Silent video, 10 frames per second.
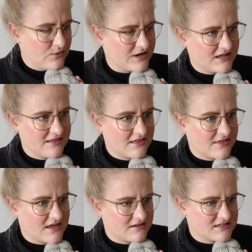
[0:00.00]
What else is
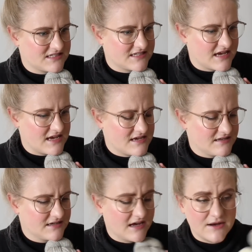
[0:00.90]
there to say
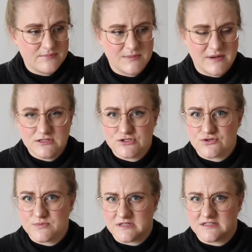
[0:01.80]
about
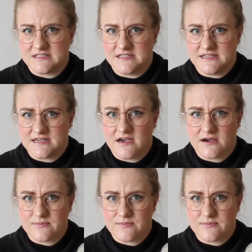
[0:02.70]
durability?